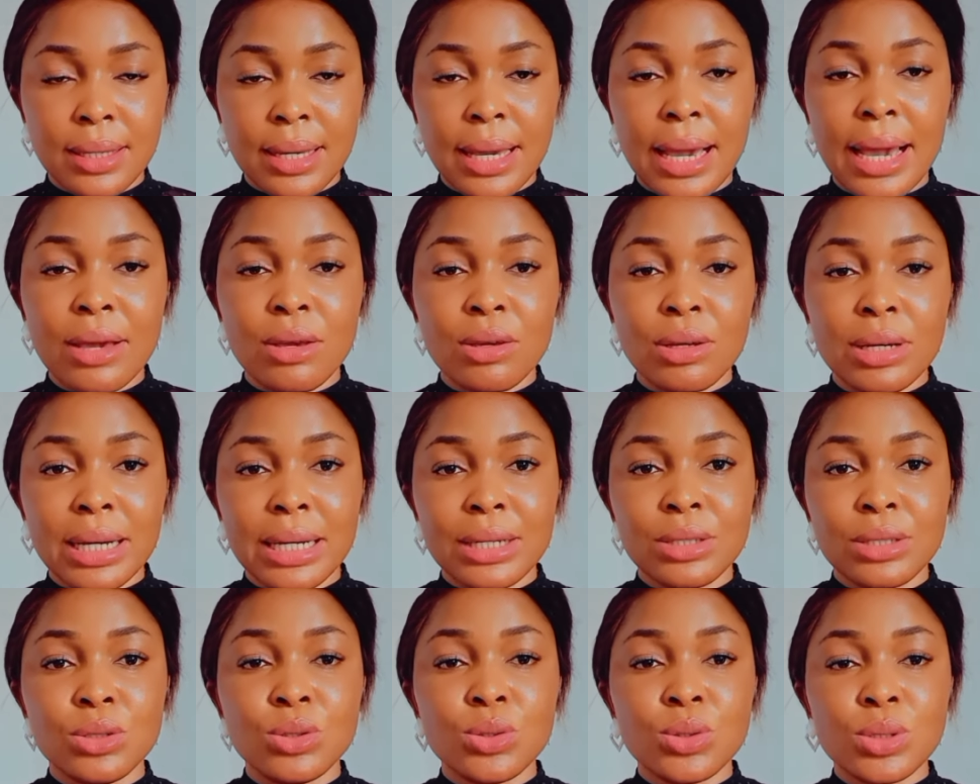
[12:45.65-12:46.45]
Yeah, you
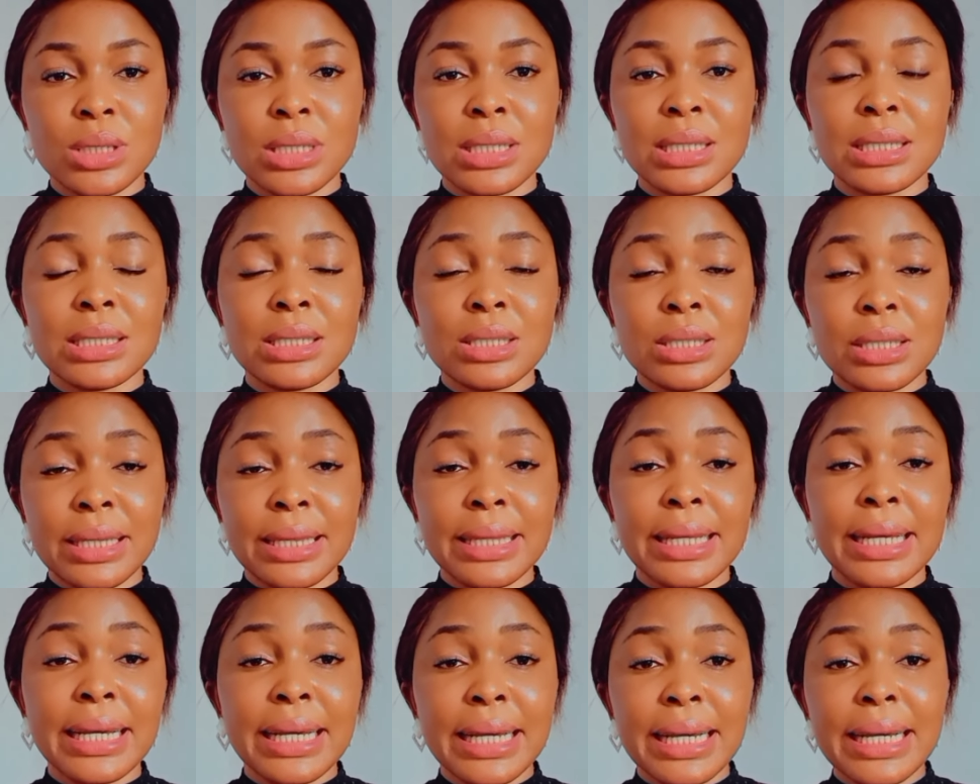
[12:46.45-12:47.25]
can use it
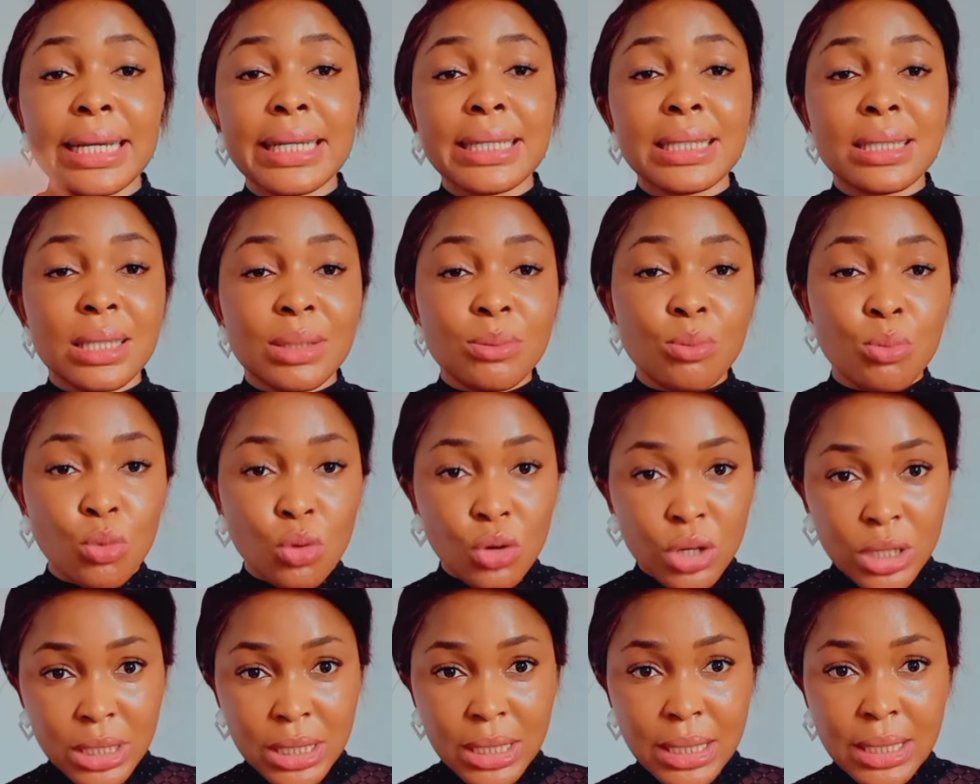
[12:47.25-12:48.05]
in the
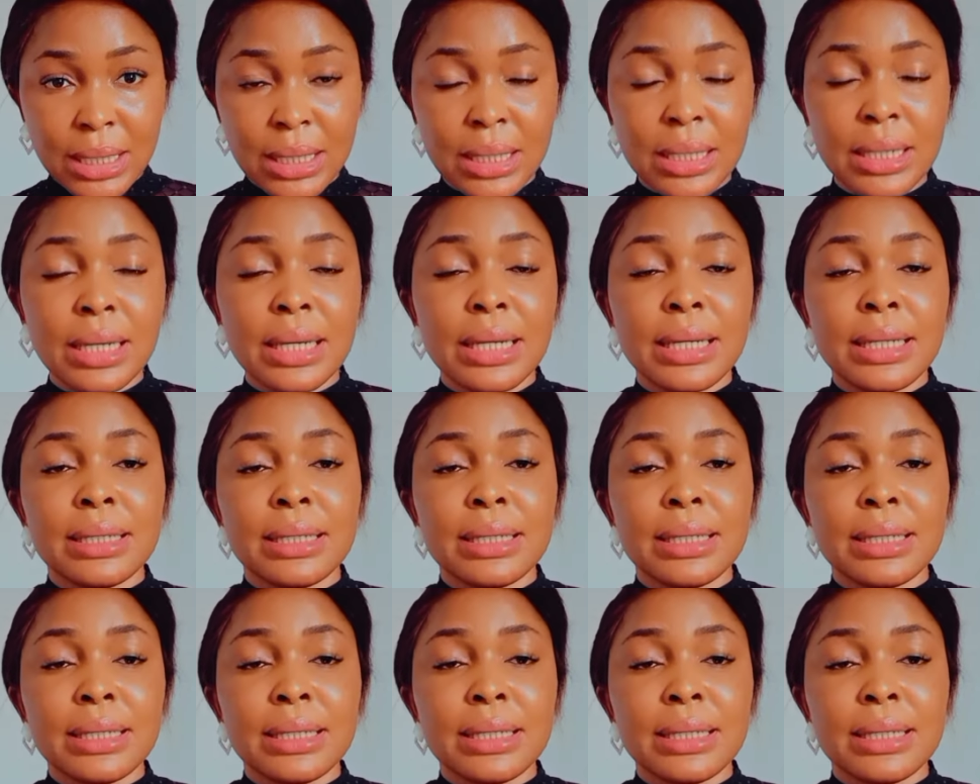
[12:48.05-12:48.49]
morning.